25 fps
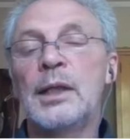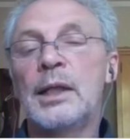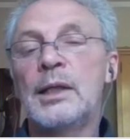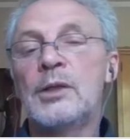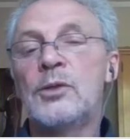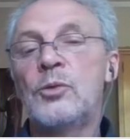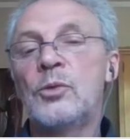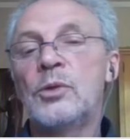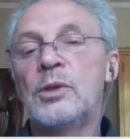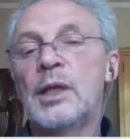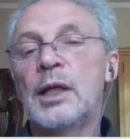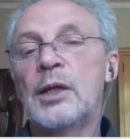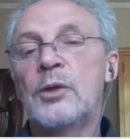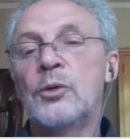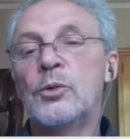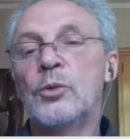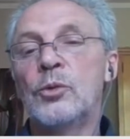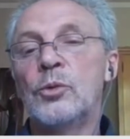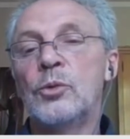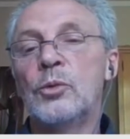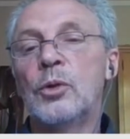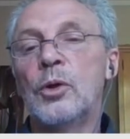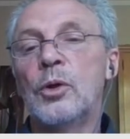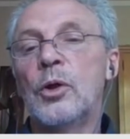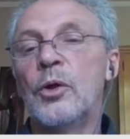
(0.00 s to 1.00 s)
that you can
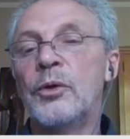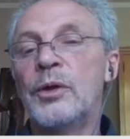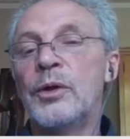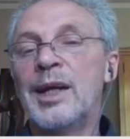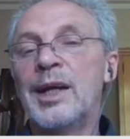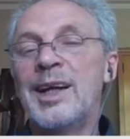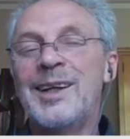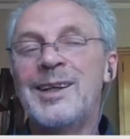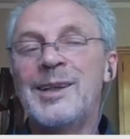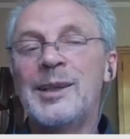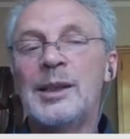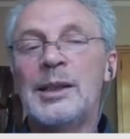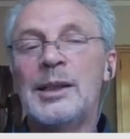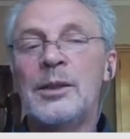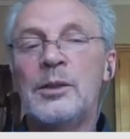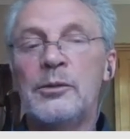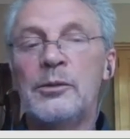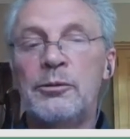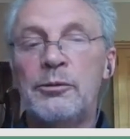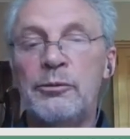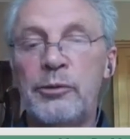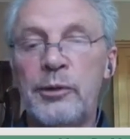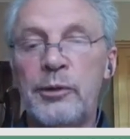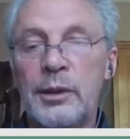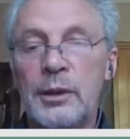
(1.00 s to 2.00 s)
do on hand in the
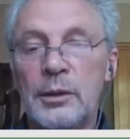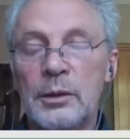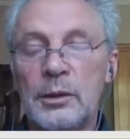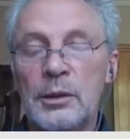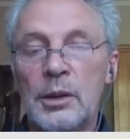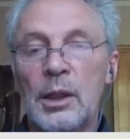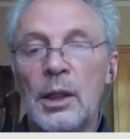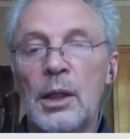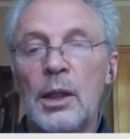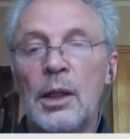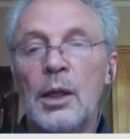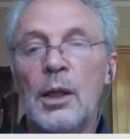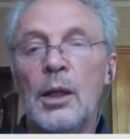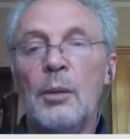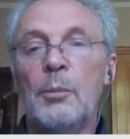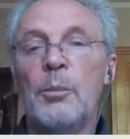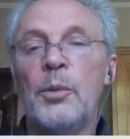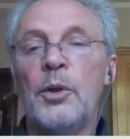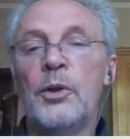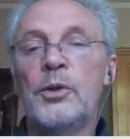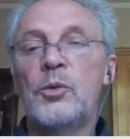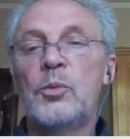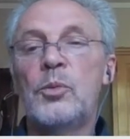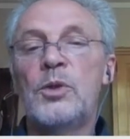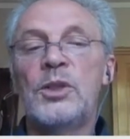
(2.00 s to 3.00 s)
field.
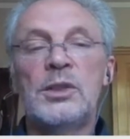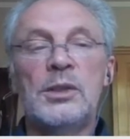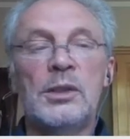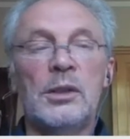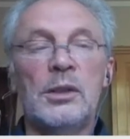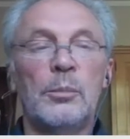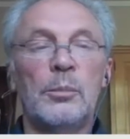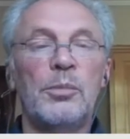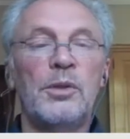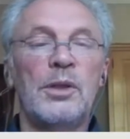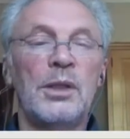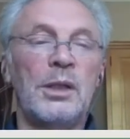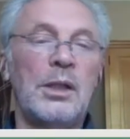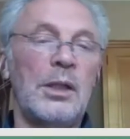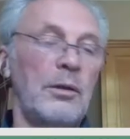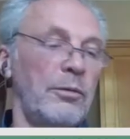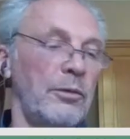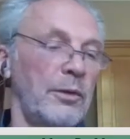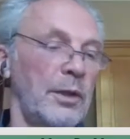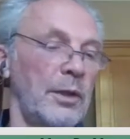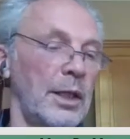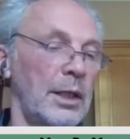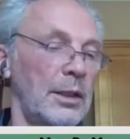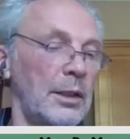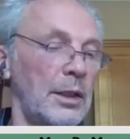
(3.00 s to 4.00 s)
But we still
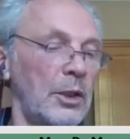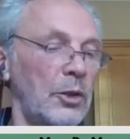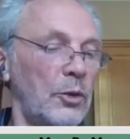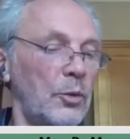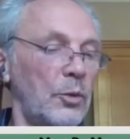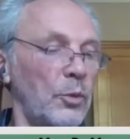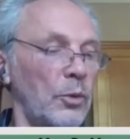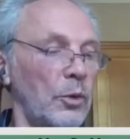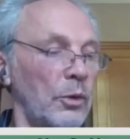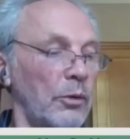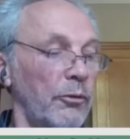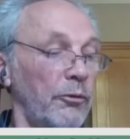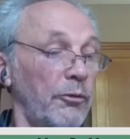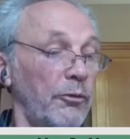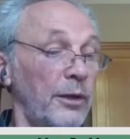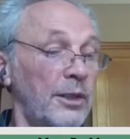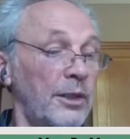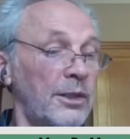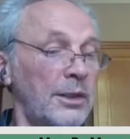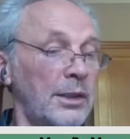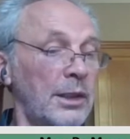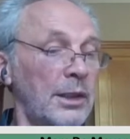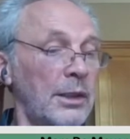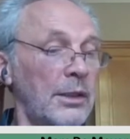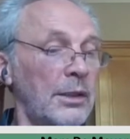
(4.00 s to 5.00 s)
believe that it will
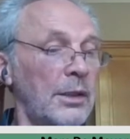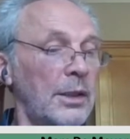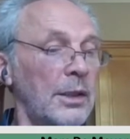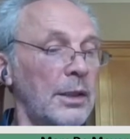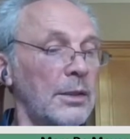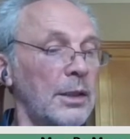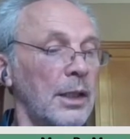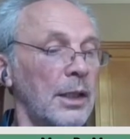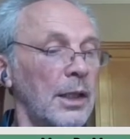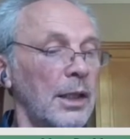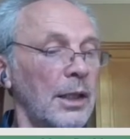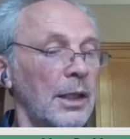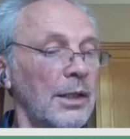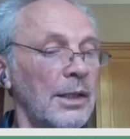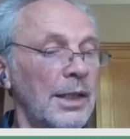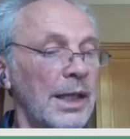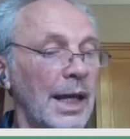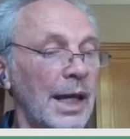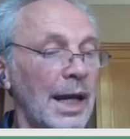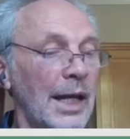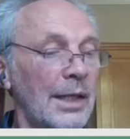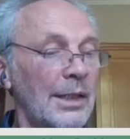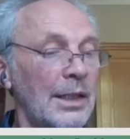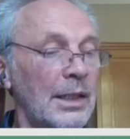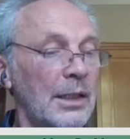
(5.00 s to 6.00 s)
facilitate
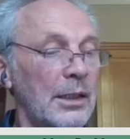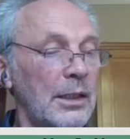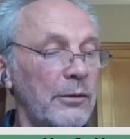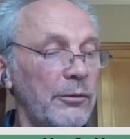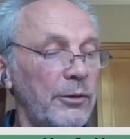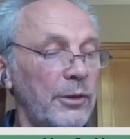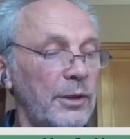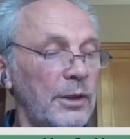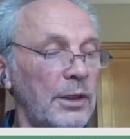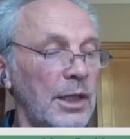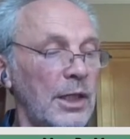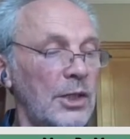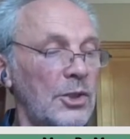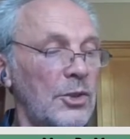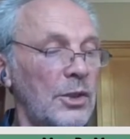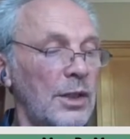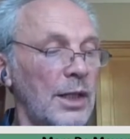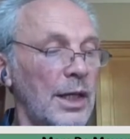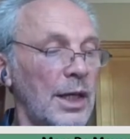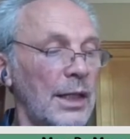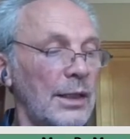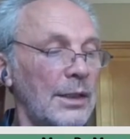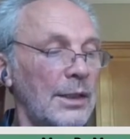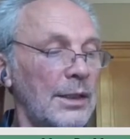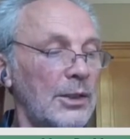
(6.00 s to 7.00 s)
the
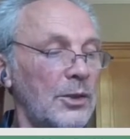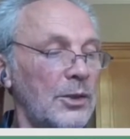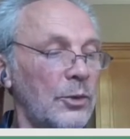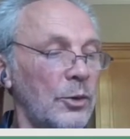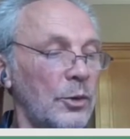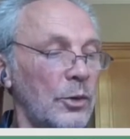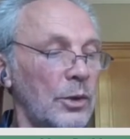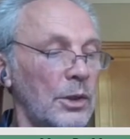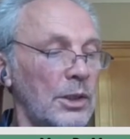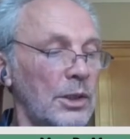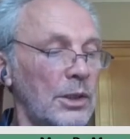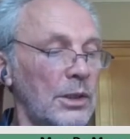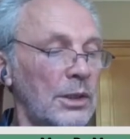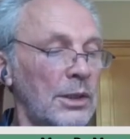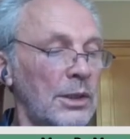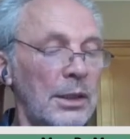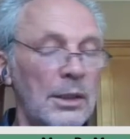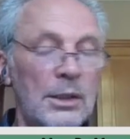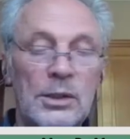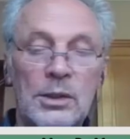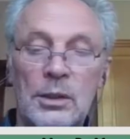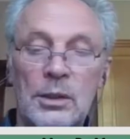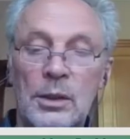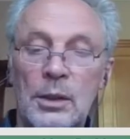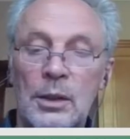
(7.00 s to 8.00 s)
identification at this early
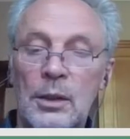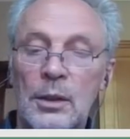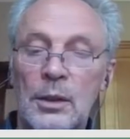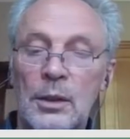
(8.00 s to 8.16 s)
stage.